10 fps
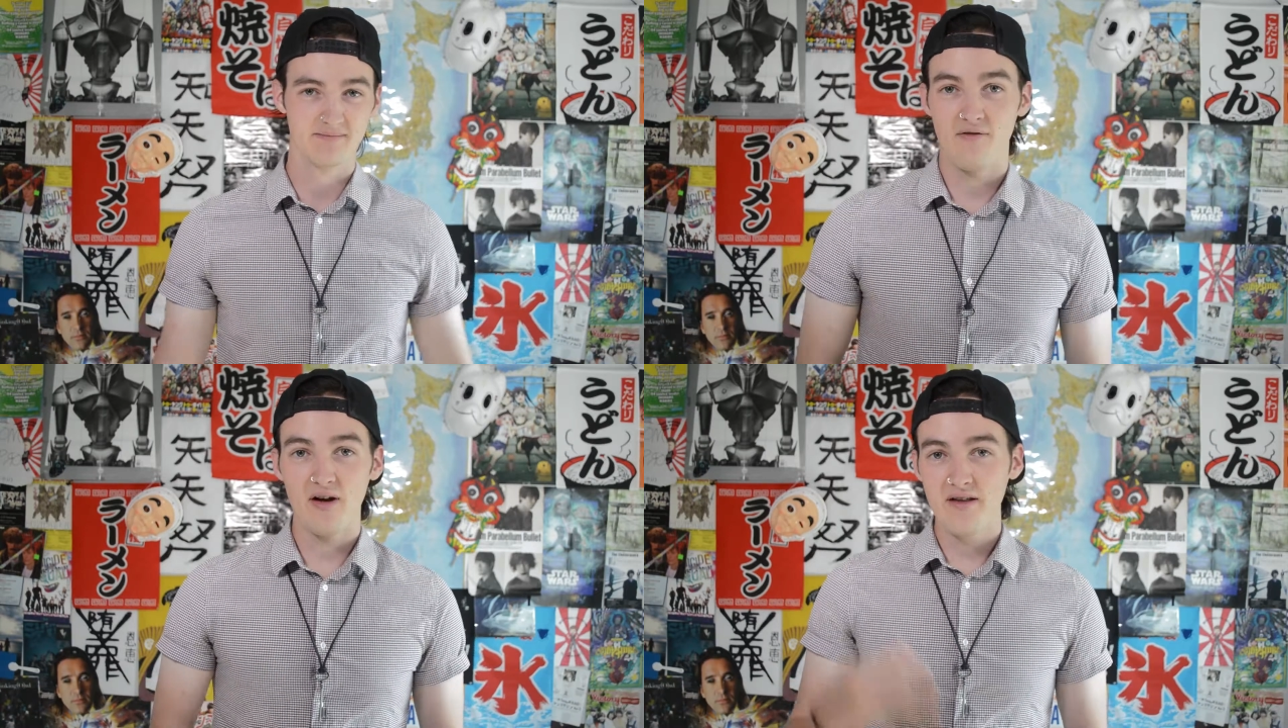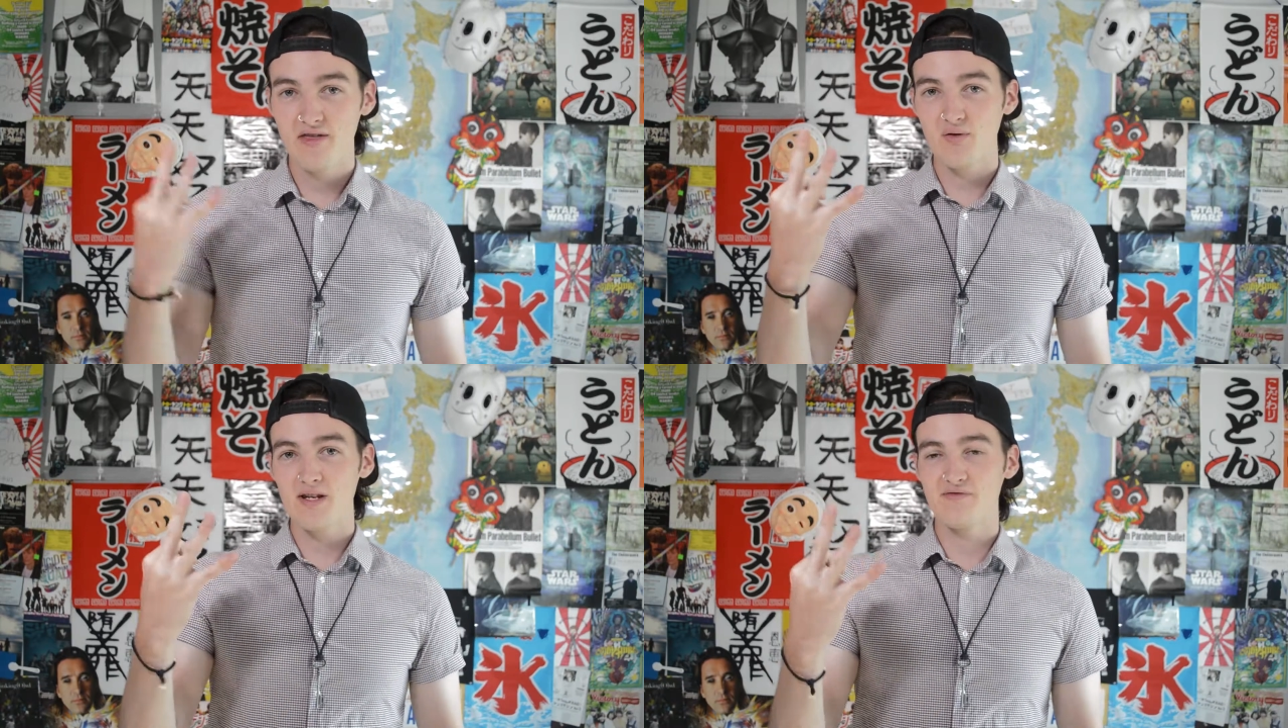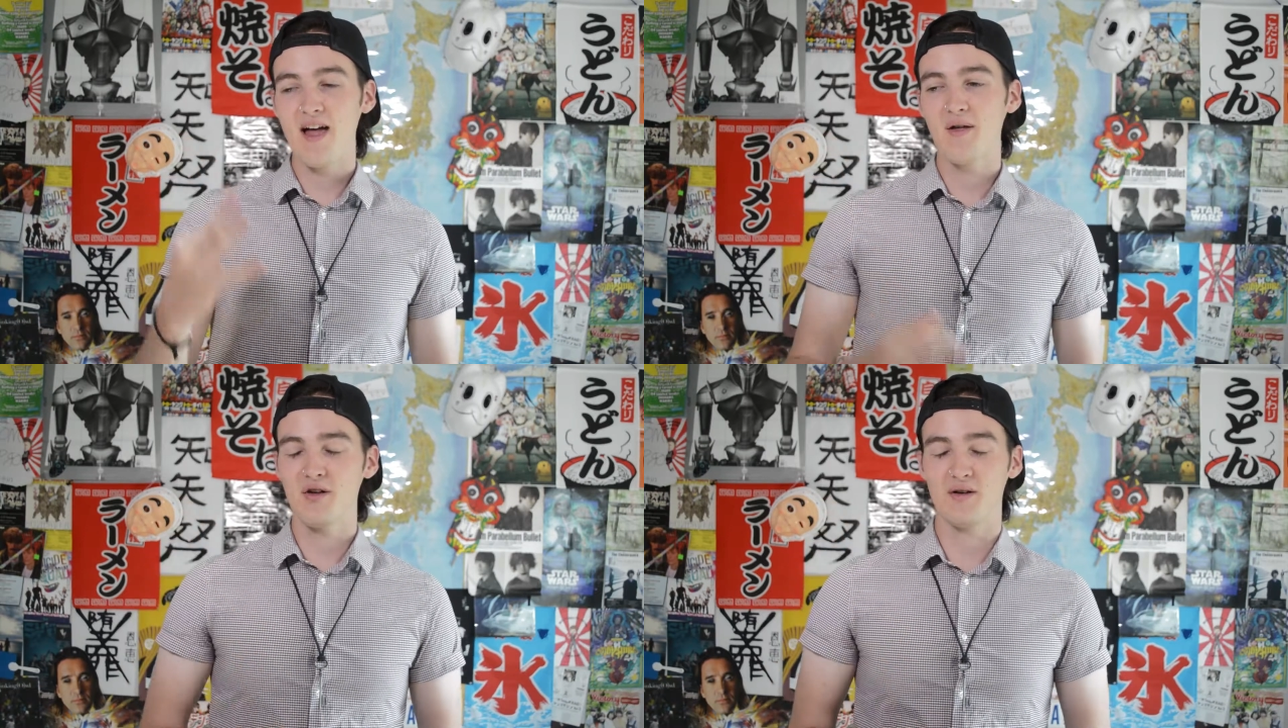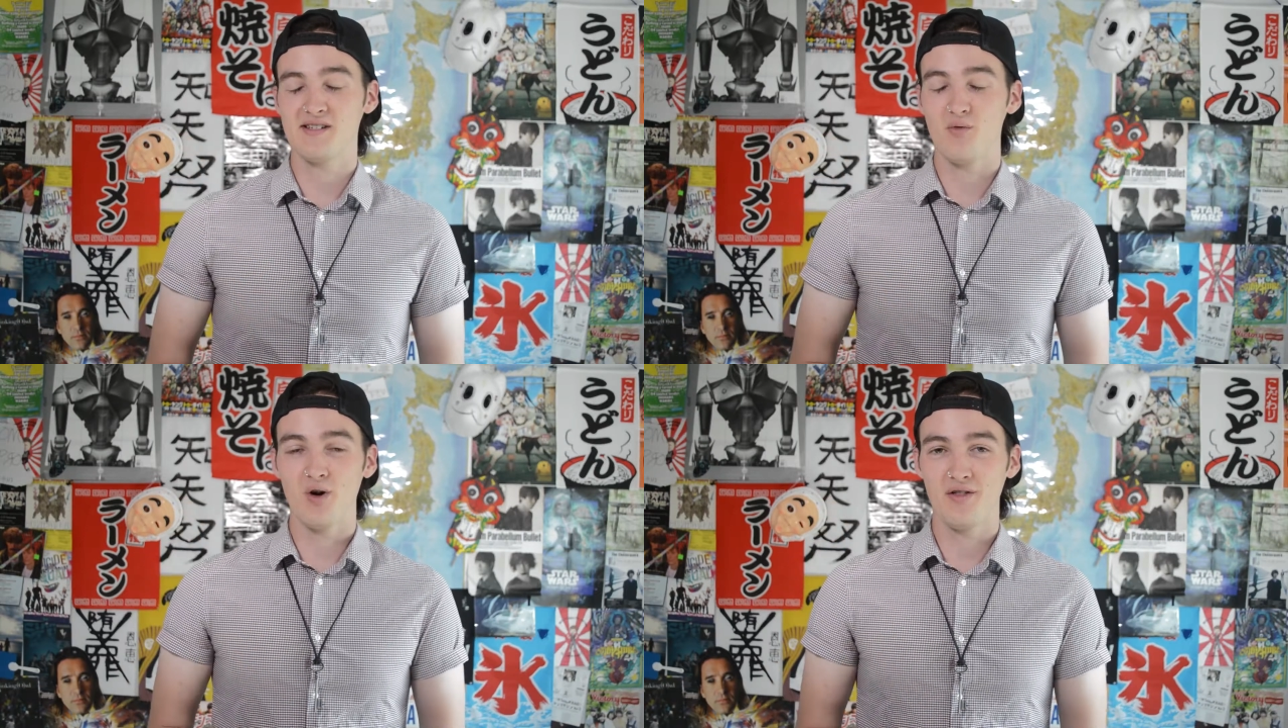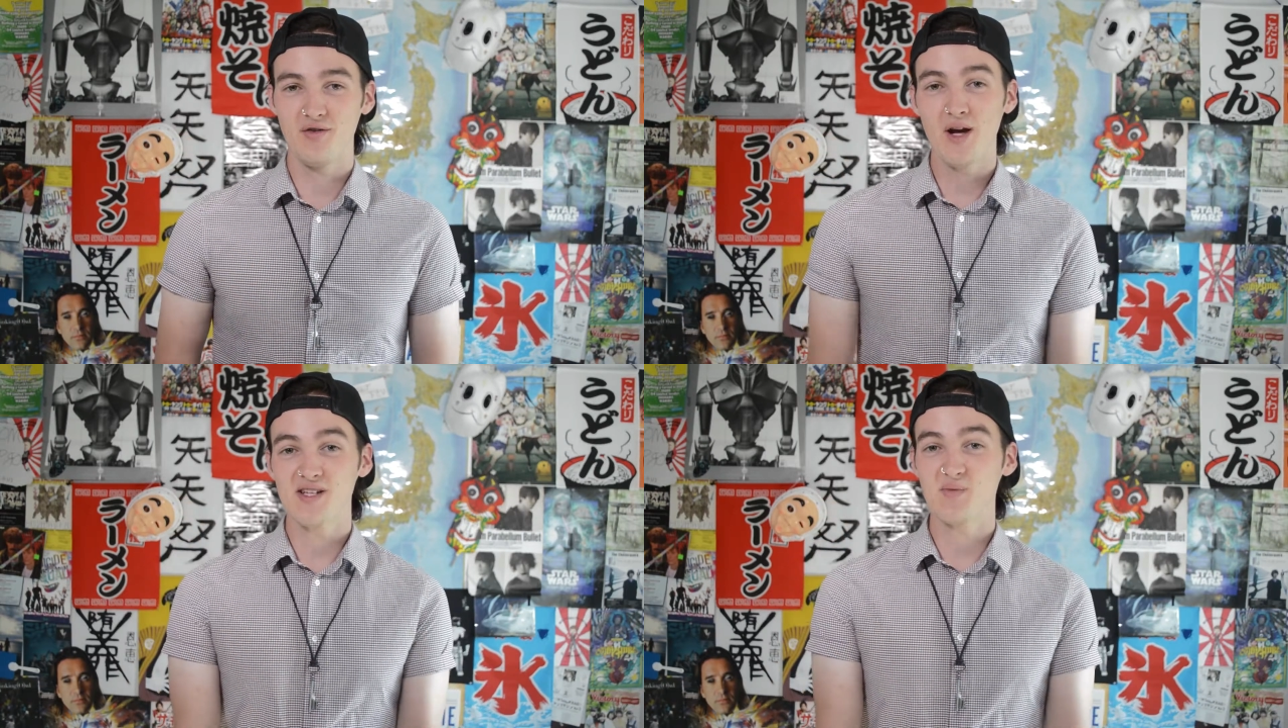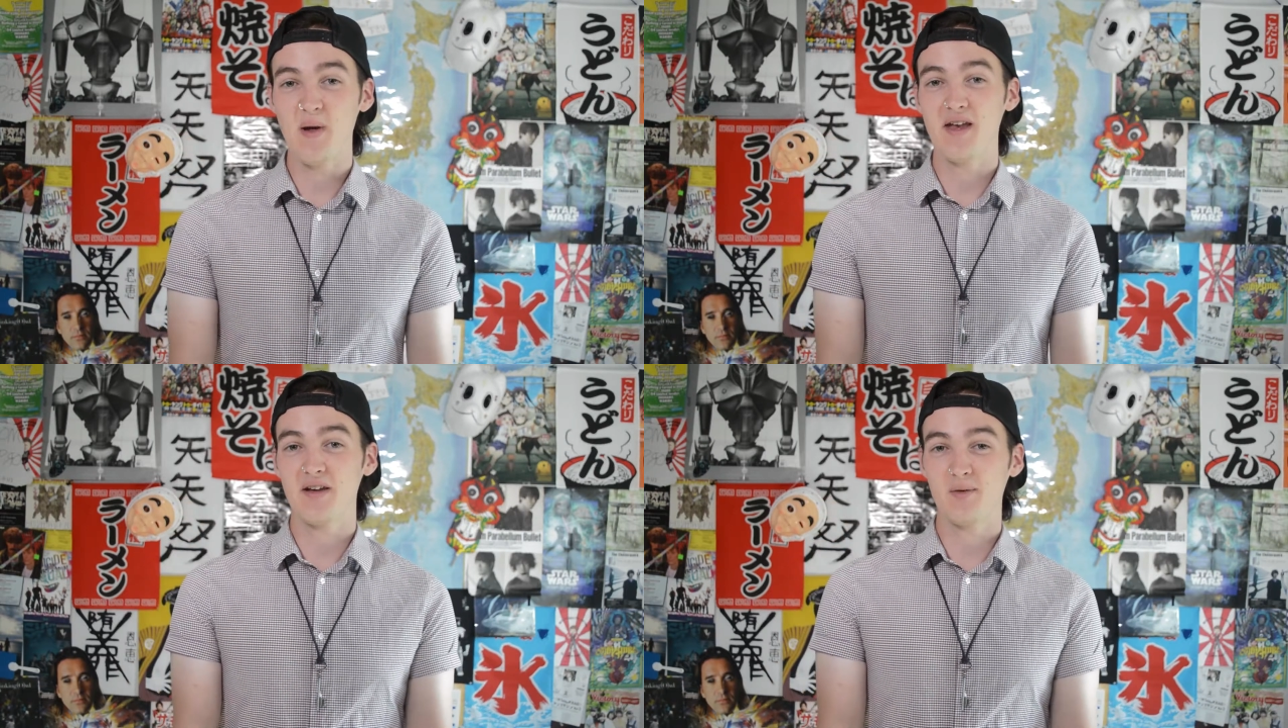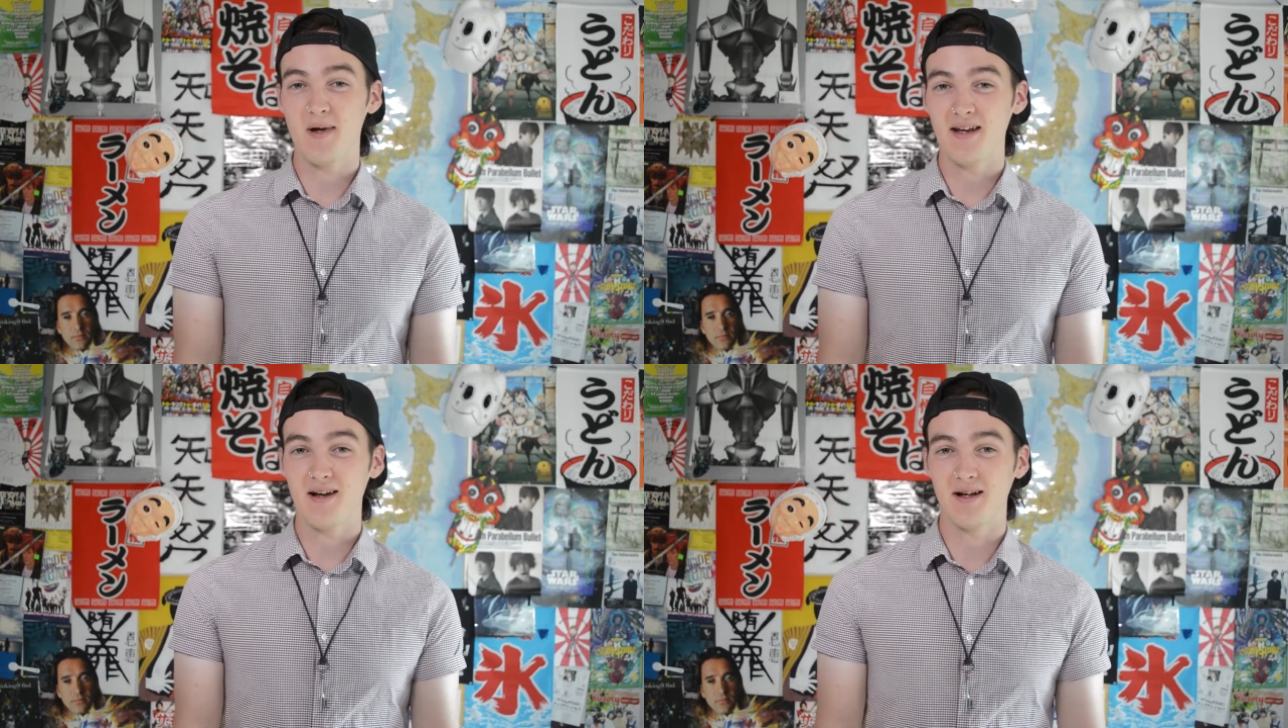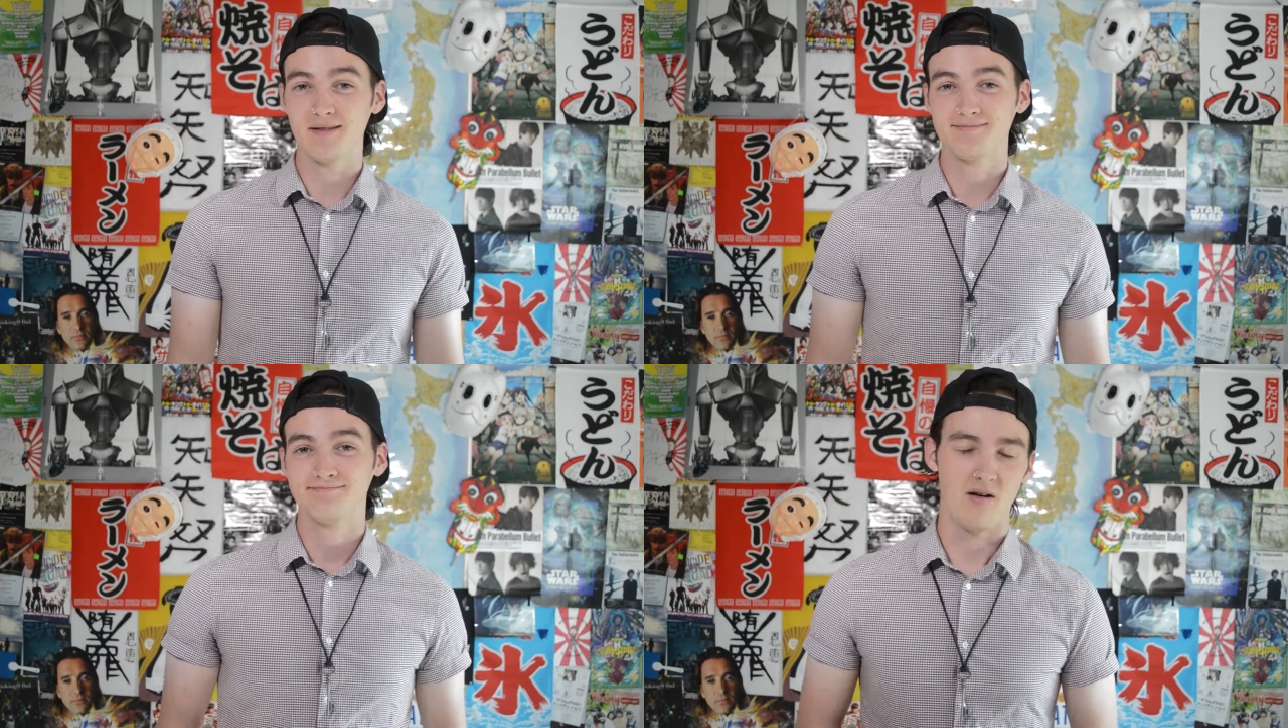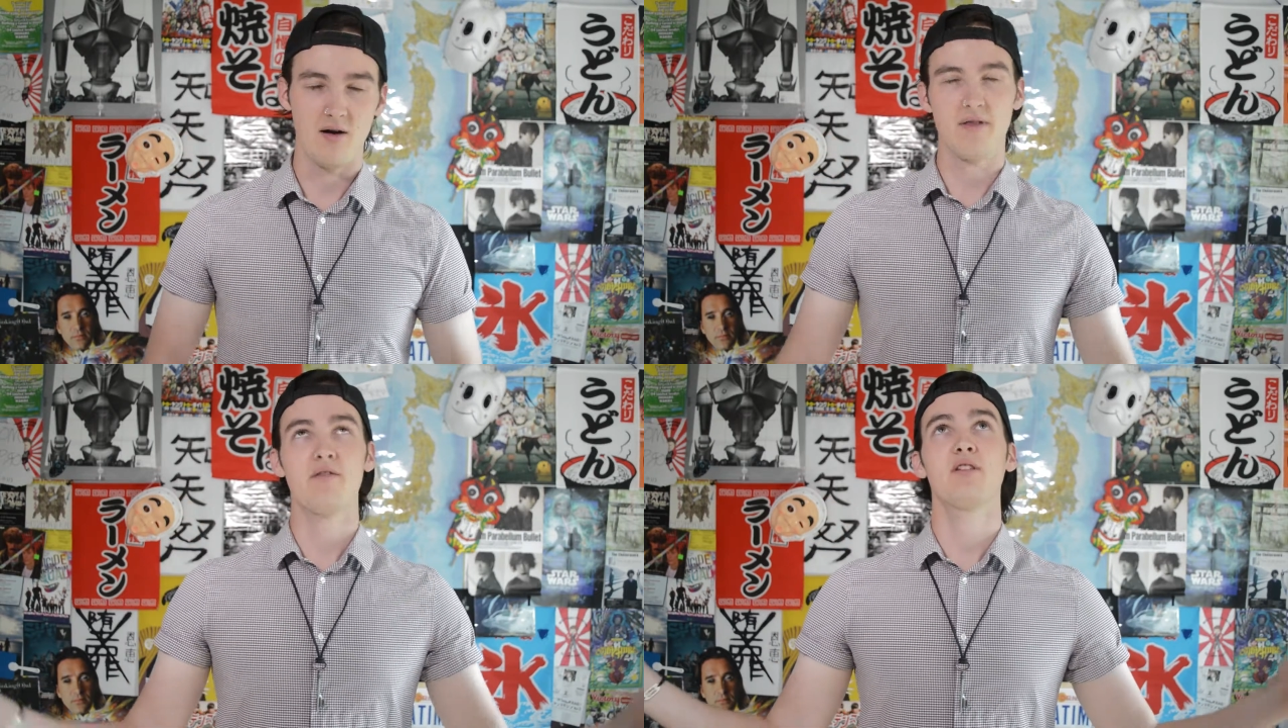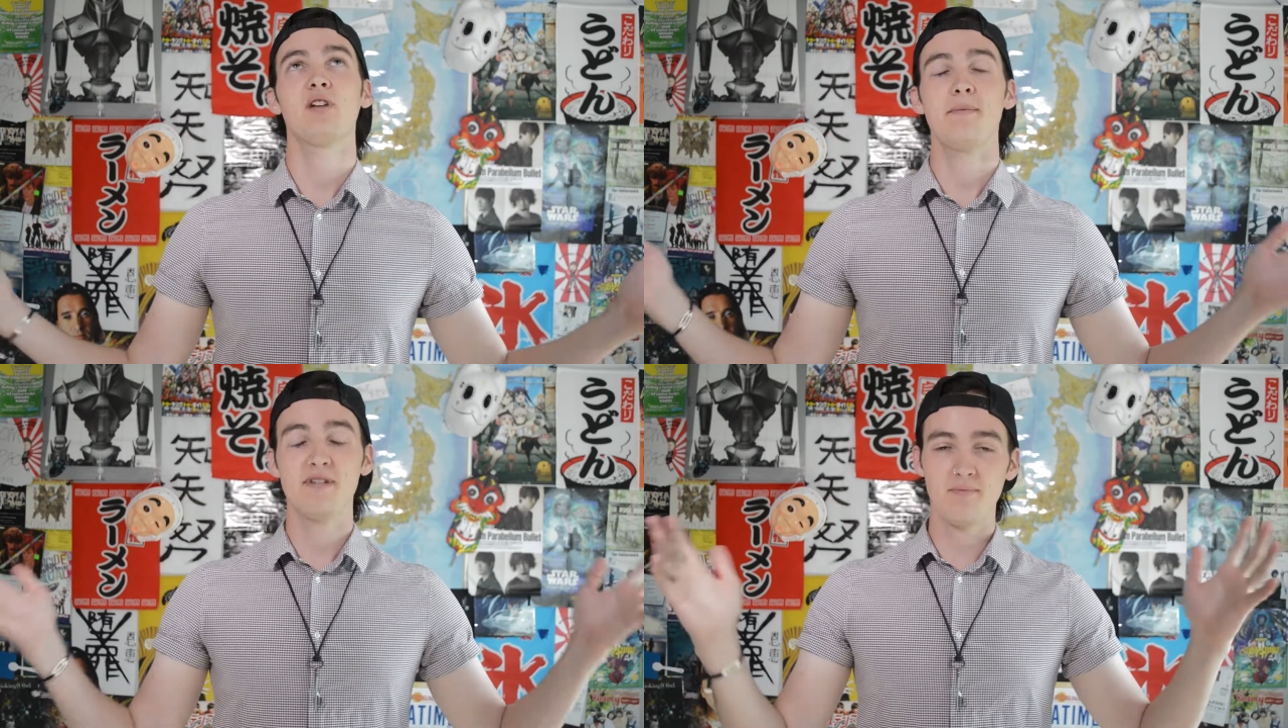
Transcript: And finally, 3 is value. Is it worth you guys spending your money on? Alright, with everything wrapped up,